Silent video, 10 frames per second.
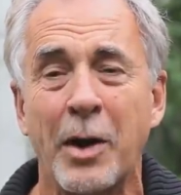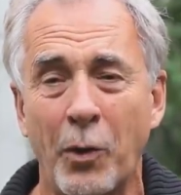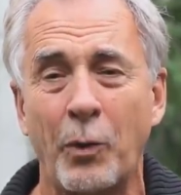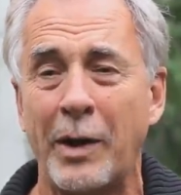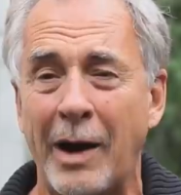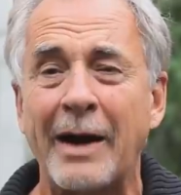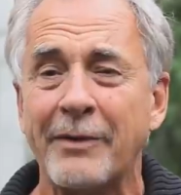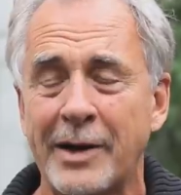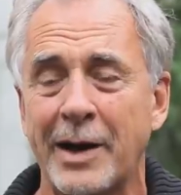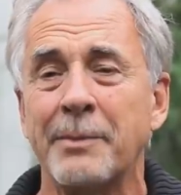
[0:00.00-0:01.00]
where I've
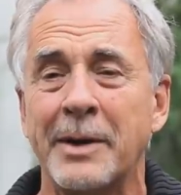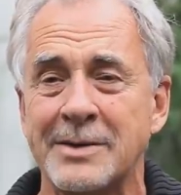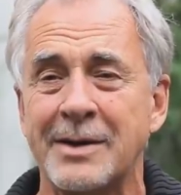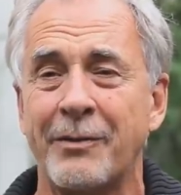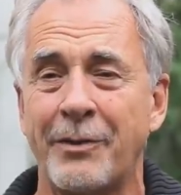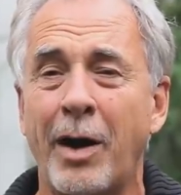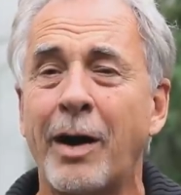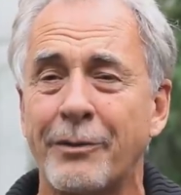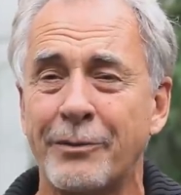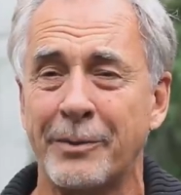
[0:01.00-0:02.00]
cut myself off
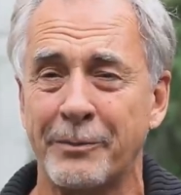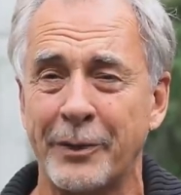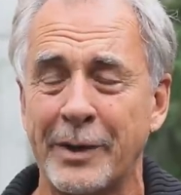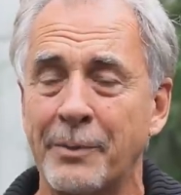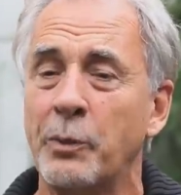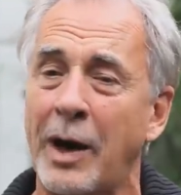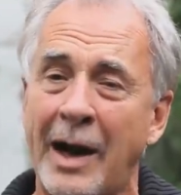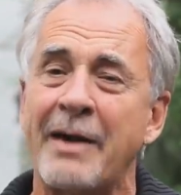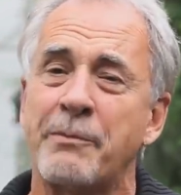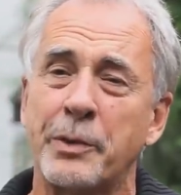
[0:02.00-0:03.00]
from freedom, where
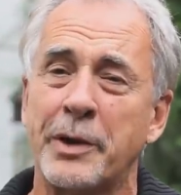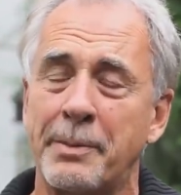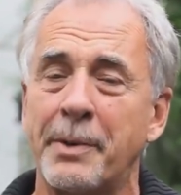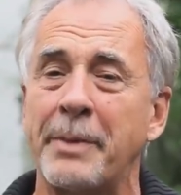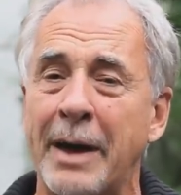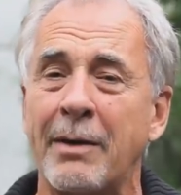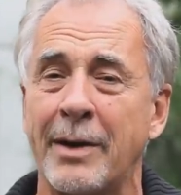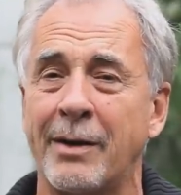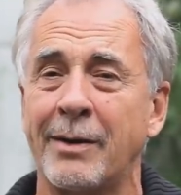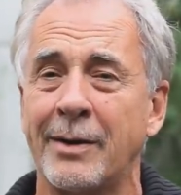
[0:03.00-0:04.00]
I've put up a
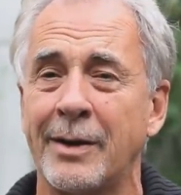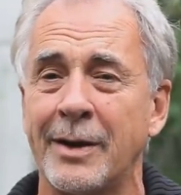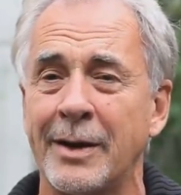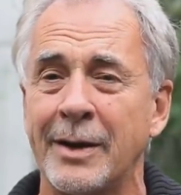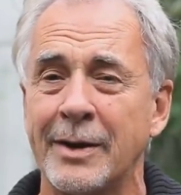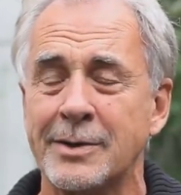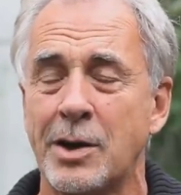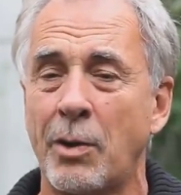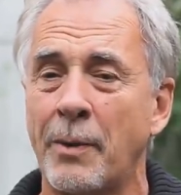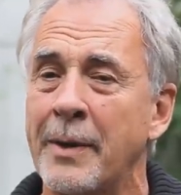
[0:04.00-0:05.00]
barrier.
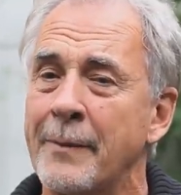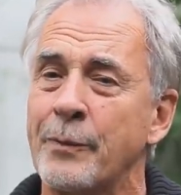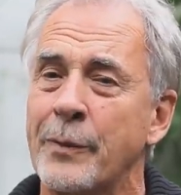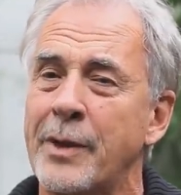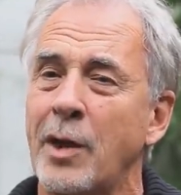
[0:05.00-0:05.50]
So the